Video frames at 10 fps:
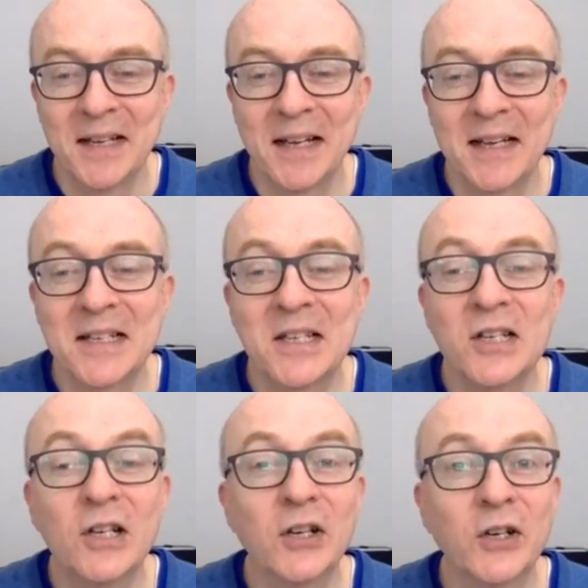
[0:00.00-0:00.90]
And
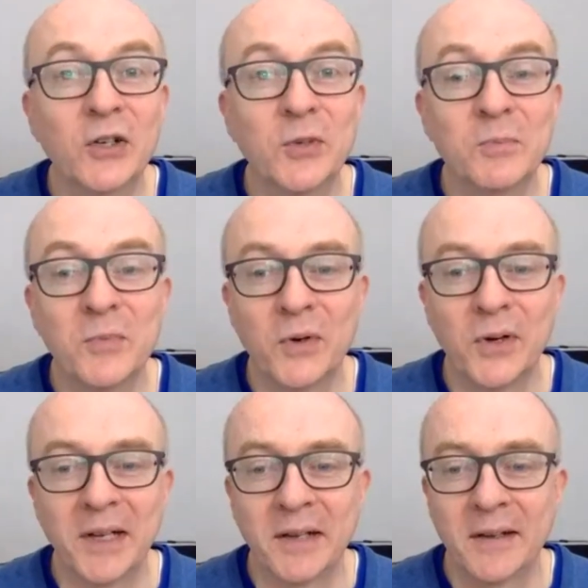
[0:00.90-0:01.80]
Le, good
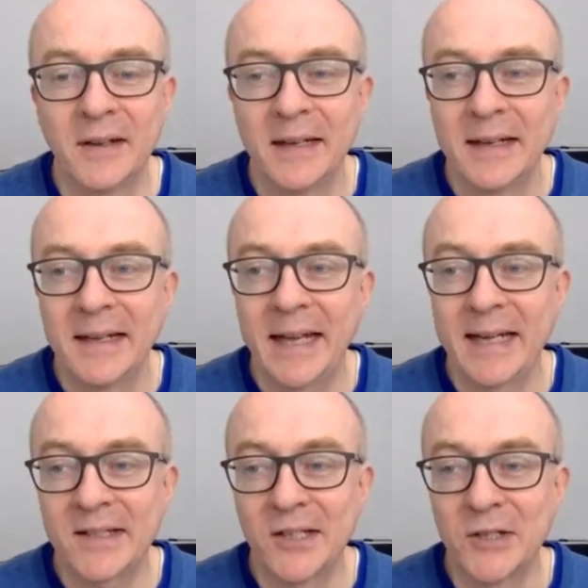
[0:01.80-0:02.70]
morning.
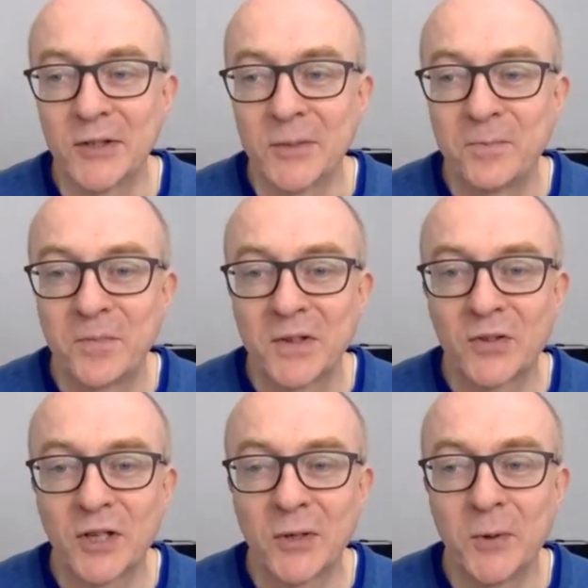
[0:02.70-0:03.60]
Excellent.
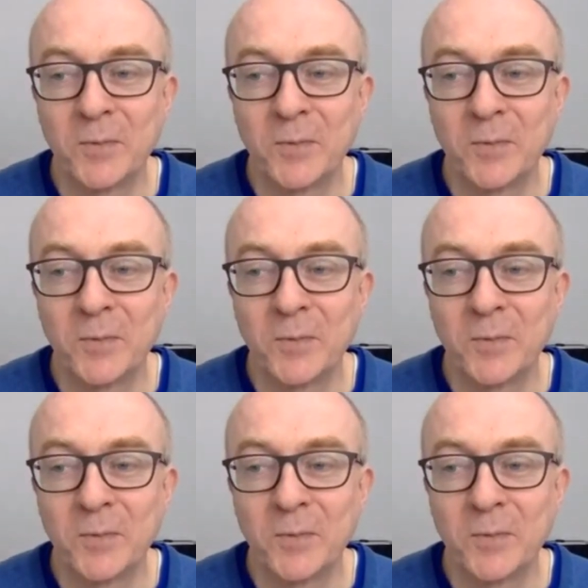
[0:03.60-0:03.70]
So,